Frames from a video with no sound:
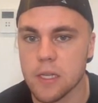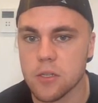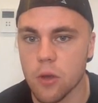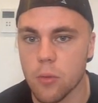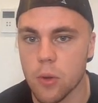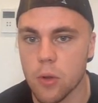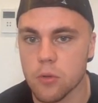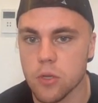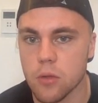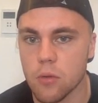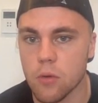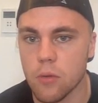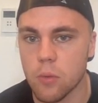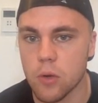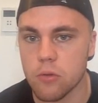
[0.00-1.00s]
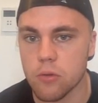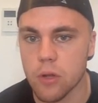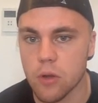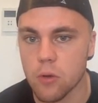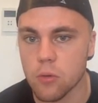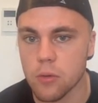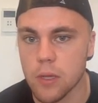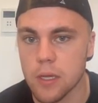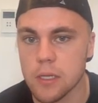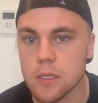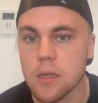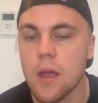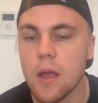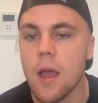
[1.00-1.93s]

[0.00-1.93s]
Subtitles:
Sorry, we'd already called these.